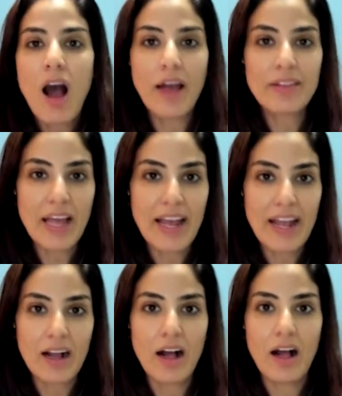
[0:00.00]

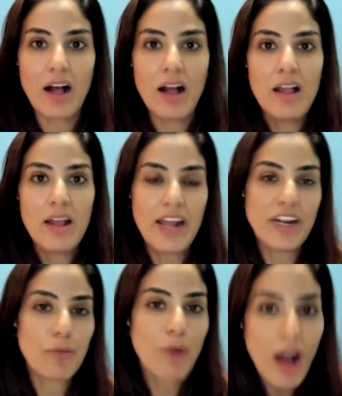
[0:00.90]
unlike uh, in
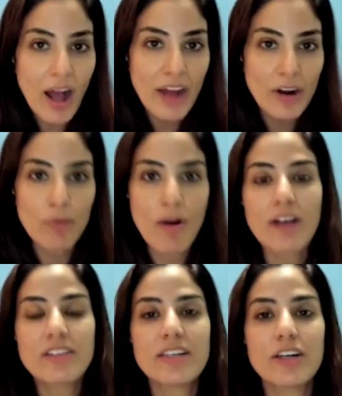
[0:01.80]
Iran,
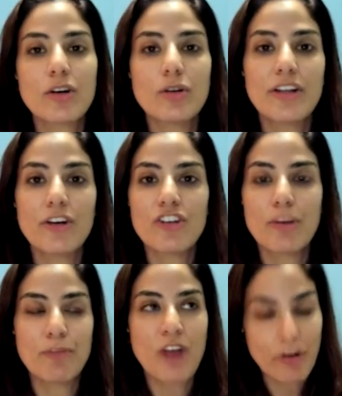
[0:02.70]
Iraq's clerical
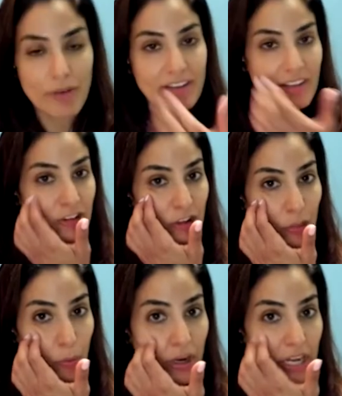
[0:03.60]
leadership generates its
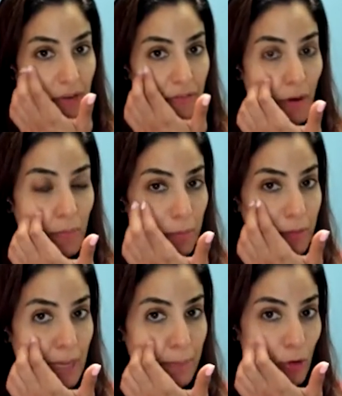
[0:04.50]
authority from the
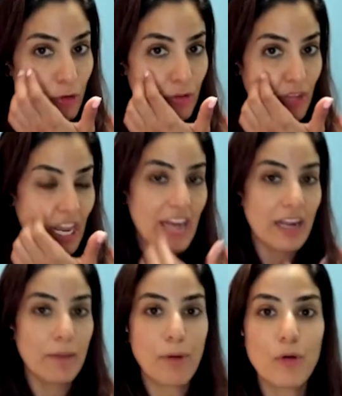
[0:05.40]
people. So they
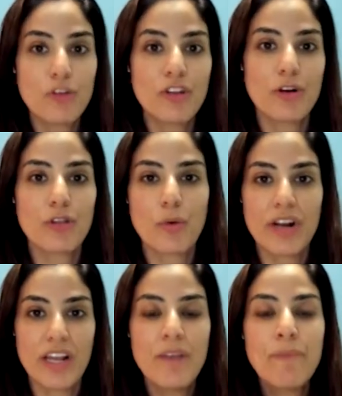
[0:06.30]
can't impose their
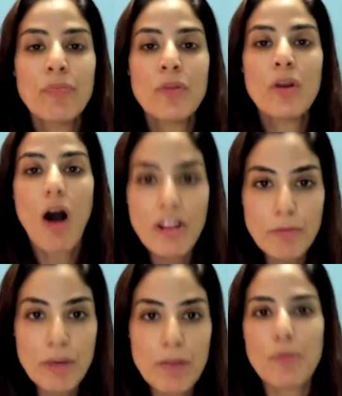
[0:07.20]
authority on
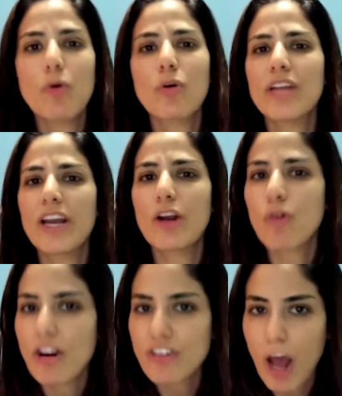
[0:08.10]
the people or like
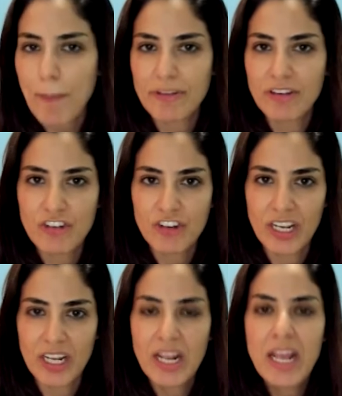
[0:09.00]
crush
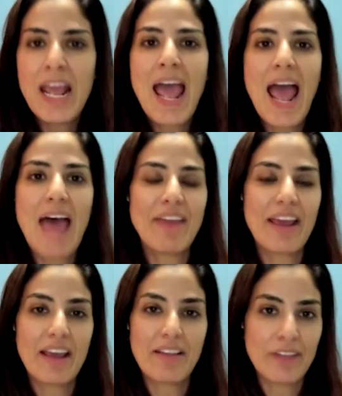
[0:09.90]
opposition. And
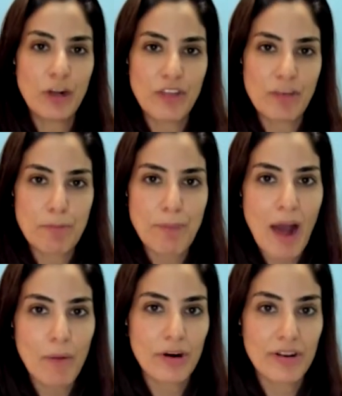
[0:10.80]
they, you know, they've been
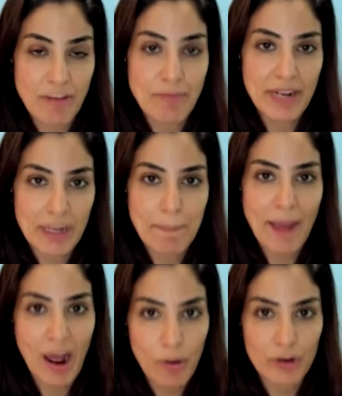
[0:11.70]
power, they've been
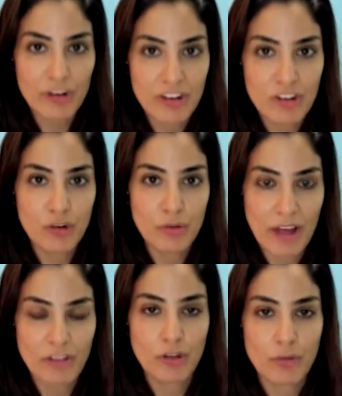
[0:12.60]
empowered since
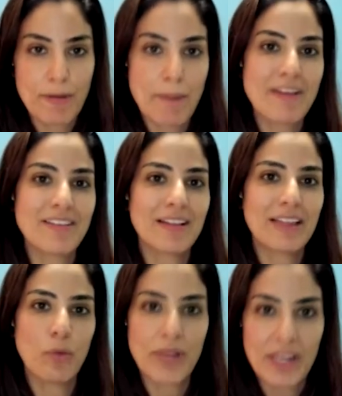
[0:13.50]
2003 by basically
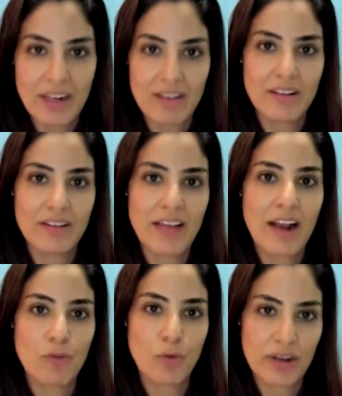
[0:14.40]
the weakness and
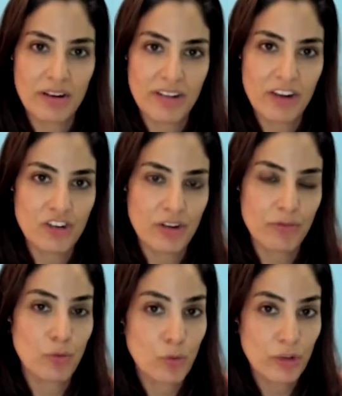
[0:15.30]
lack of organization of
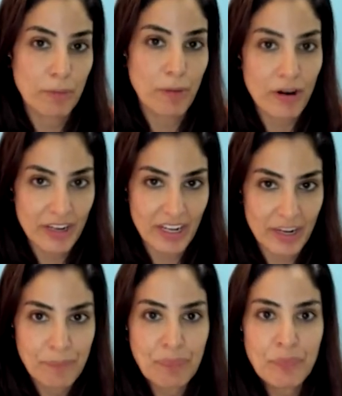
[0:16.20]
the ruling
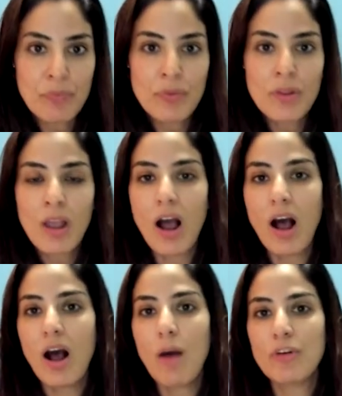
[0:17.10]
party.
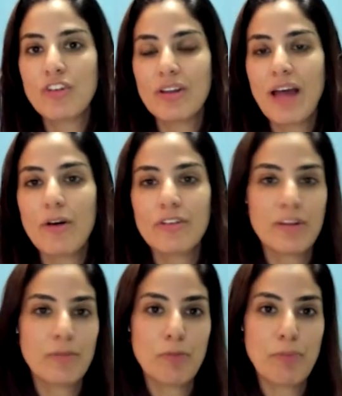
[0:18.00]
Uh, which allows
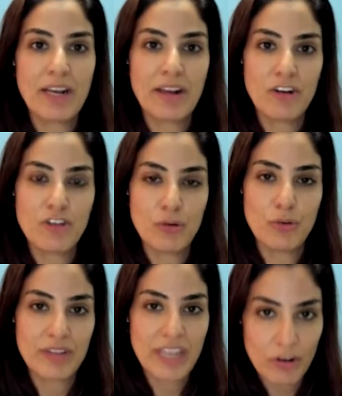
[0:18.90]
them to pick and
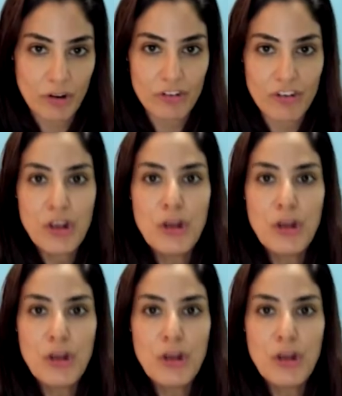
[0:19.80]
choose leaders.